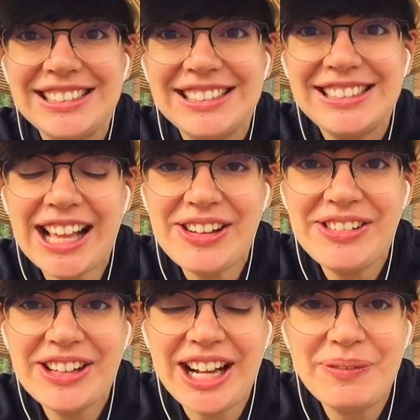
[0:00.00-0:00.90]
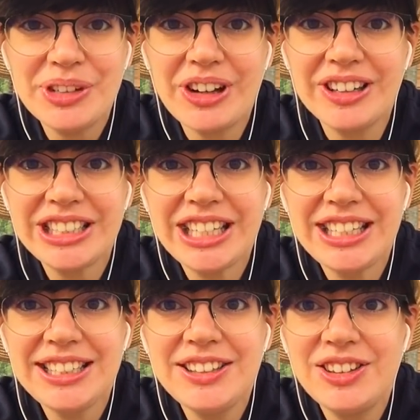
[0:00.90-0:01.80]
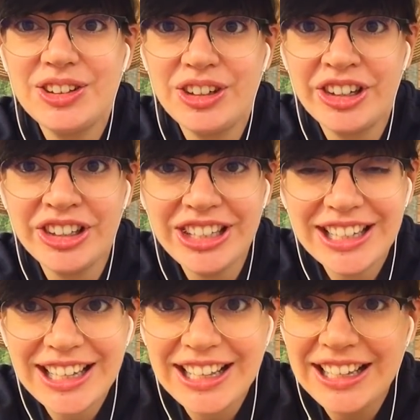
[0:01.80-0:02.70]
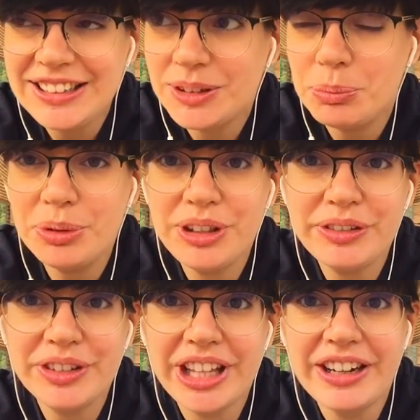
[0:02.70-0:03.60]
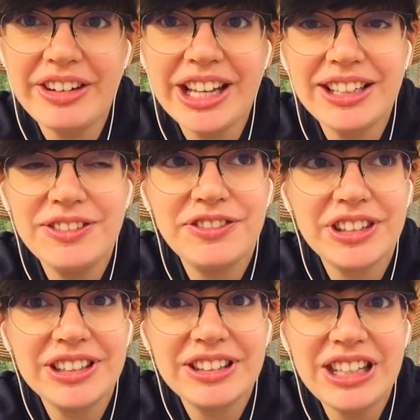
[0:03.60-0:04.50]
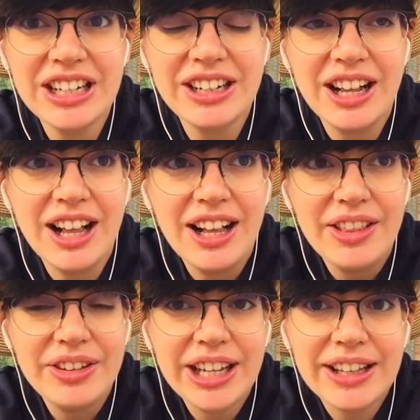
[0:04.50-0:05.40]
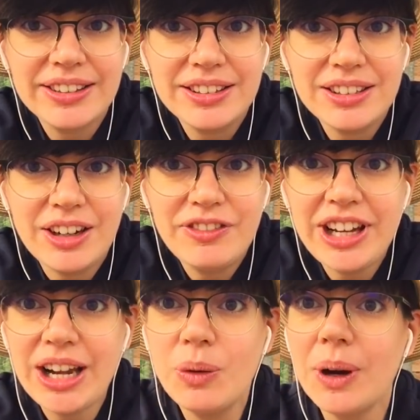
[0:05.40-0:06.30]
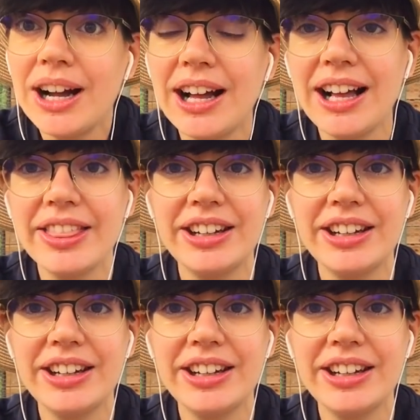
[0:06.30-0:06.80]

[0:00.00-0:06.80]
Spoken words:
Salut, I'm on holiday in Sologne. It's a beautiful area in France near the castle of La Loire.